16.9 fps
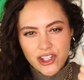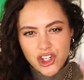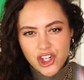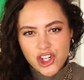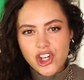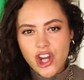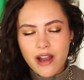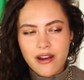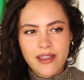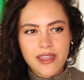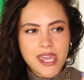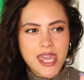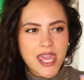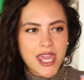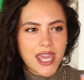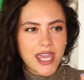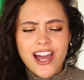
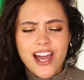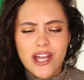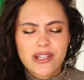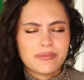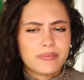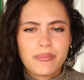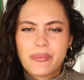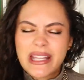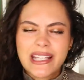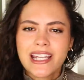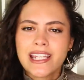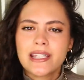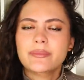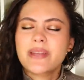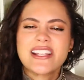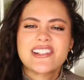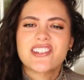chunky and
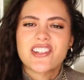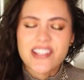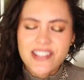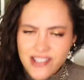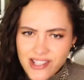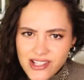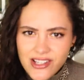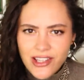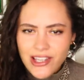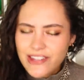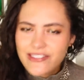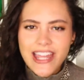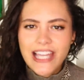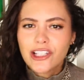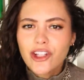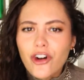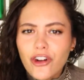meaning business.
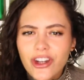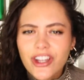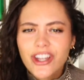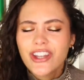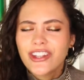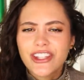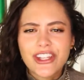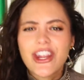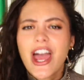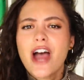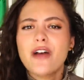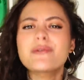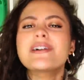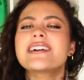They look, you know?